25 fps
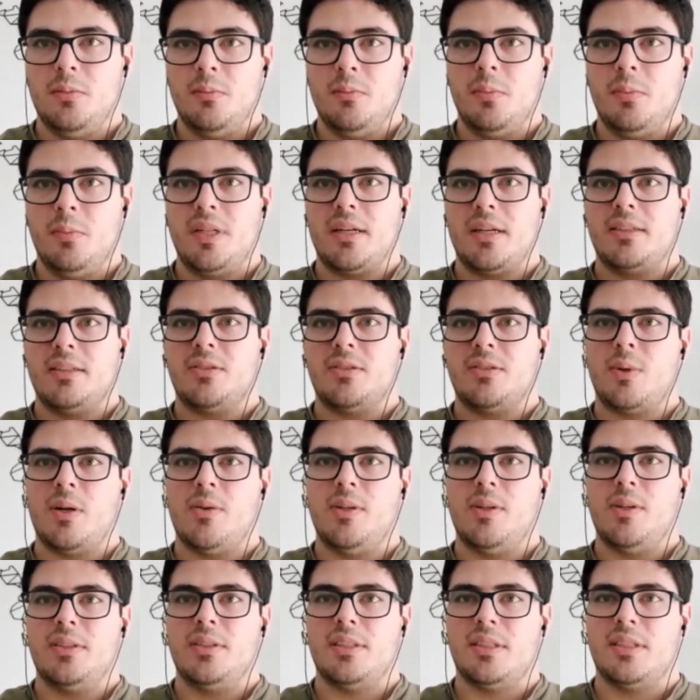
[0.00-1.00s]
but as
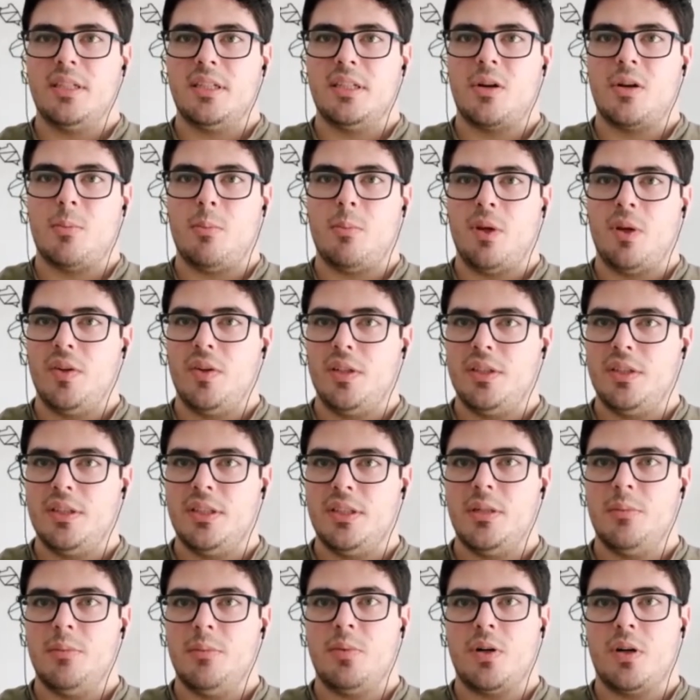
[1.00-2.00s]
well as the community,
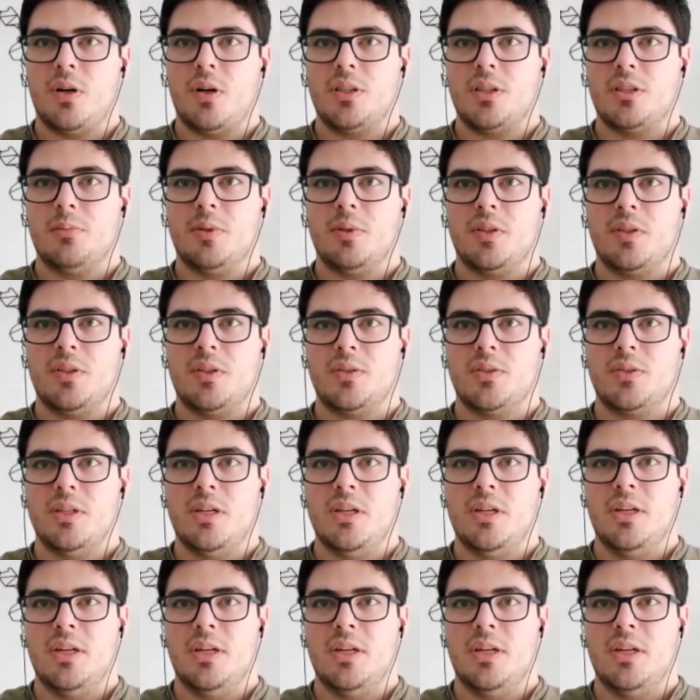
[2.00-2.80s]
the project, because